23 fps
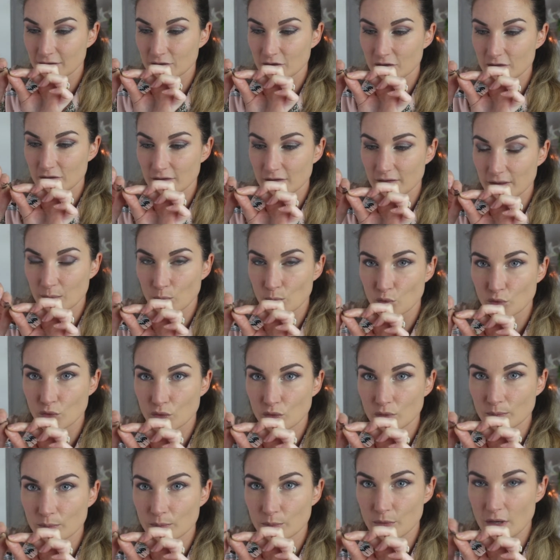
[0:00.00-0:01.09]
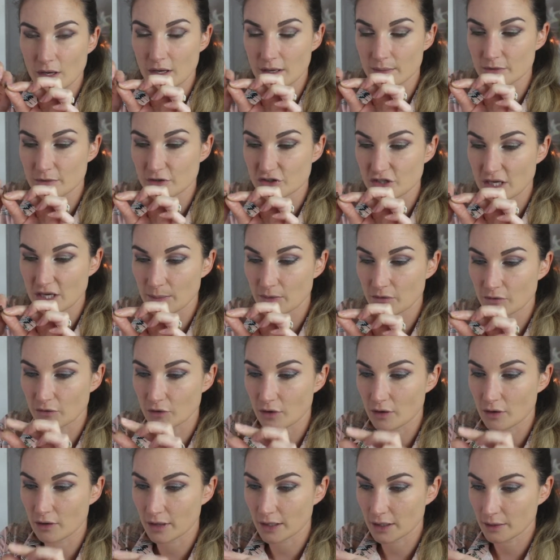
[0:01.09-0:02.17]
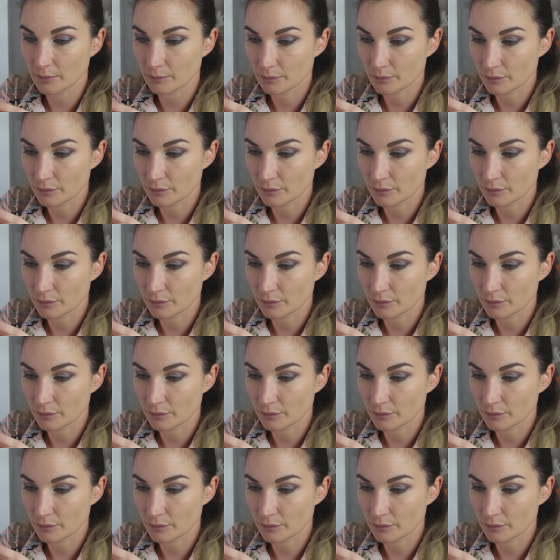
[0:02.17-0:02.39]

just so they're more the shape of your eye.